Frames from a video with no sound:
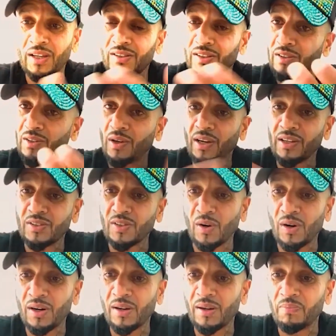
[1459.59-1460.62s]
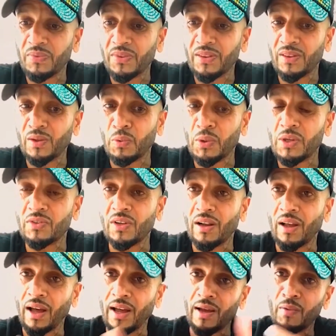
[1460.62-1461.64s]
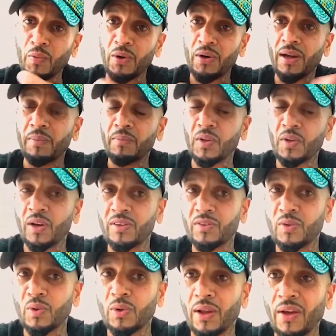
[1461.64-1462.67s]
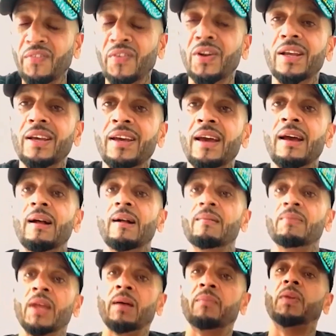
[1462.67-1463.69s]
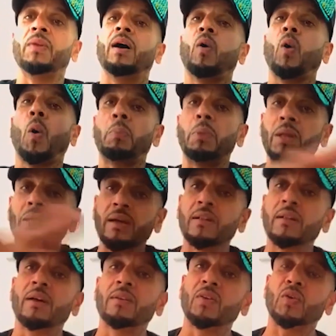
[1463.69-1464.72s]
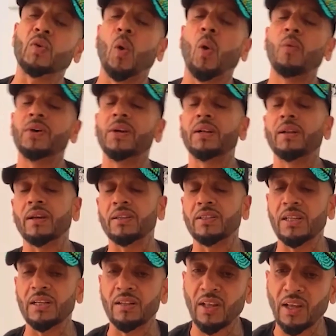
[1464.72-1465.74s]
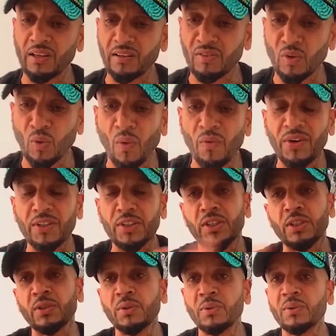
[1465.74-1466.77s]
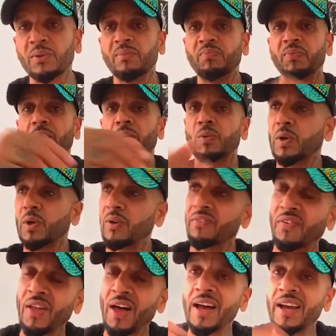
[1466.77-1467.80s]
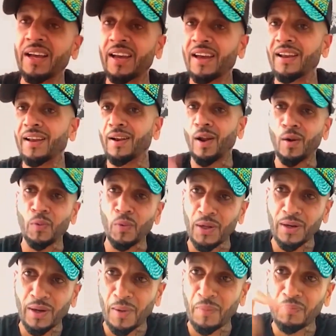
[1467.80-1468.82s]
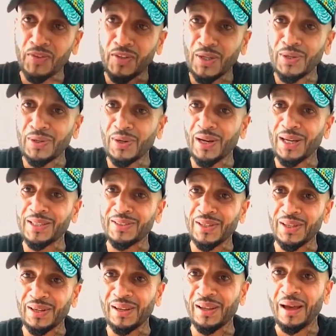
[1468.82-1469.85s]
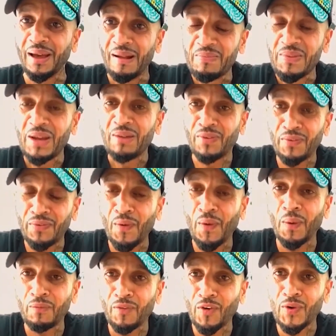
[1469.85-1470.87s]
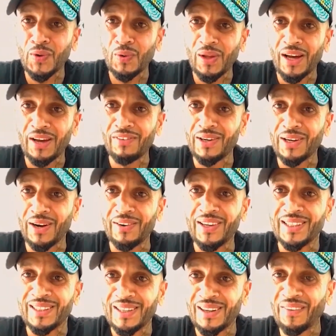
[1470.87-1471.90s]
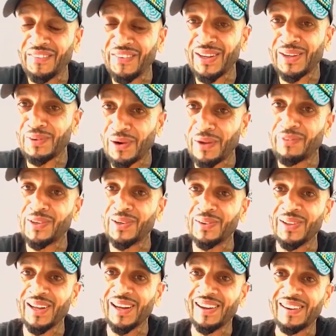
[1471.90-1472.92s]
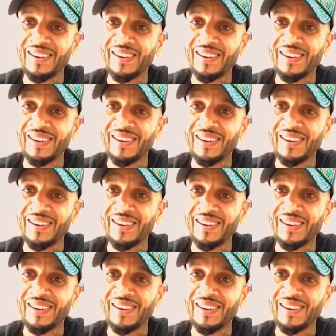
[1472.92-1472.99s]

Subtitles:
You guys are the reason I am where I am today. So definitely, hopefully this COVID-19 thing's over soon. We can fly again, and I will come see you guys and perform for you live and direct. Definitely, we'd love to do that.